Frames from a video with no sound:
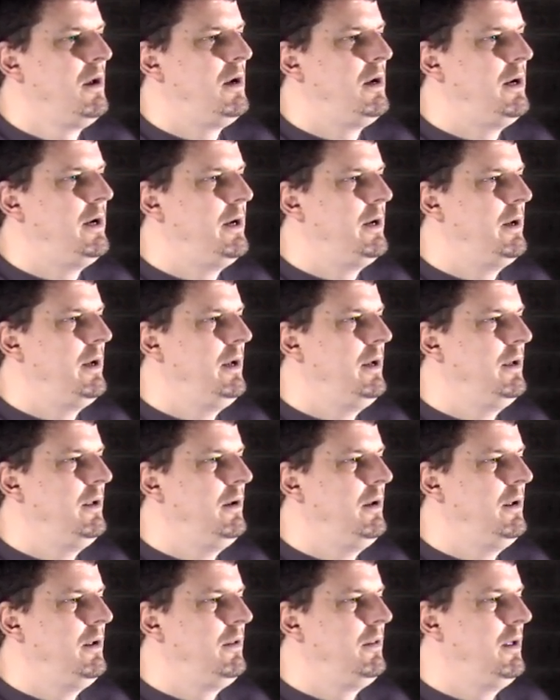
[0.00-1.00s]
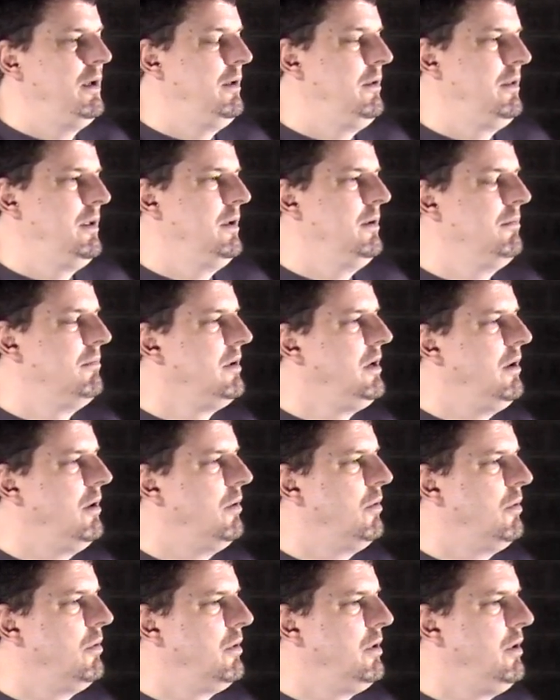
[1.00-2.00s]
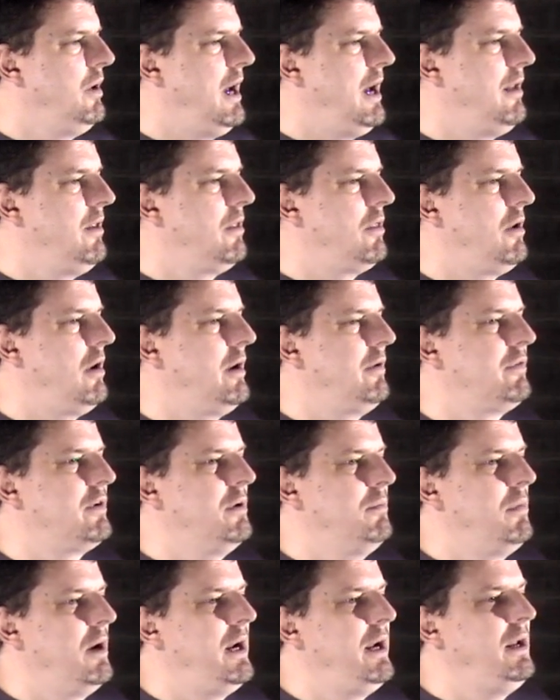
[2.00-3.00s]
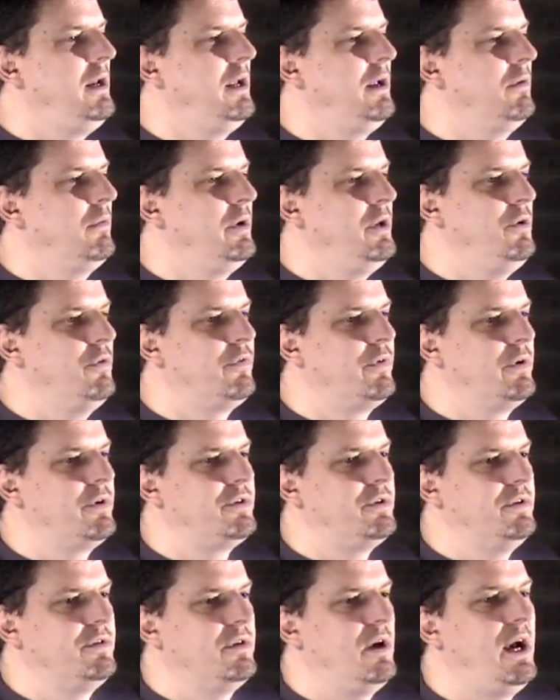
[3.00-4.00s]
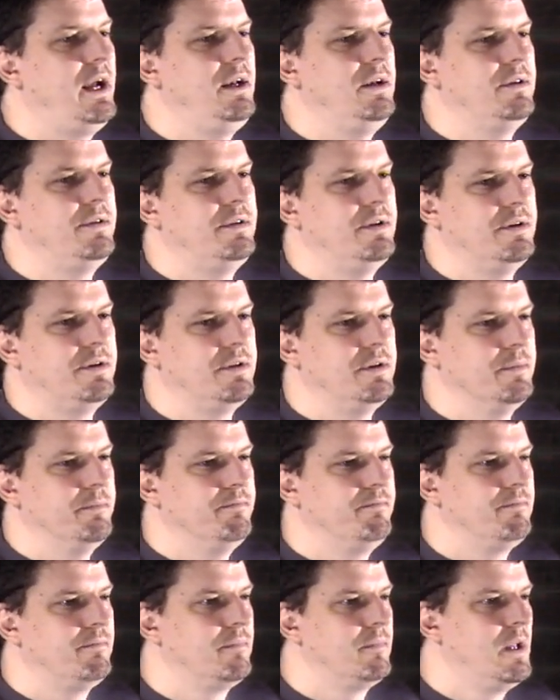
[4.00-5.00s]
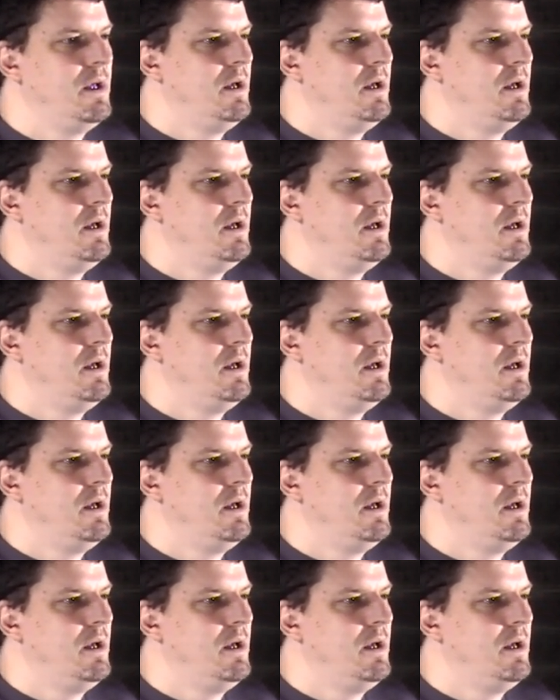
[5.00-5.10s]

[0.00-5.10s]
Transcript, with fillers: uh, and that, that you know you hadn't thought of combining when you first designed a system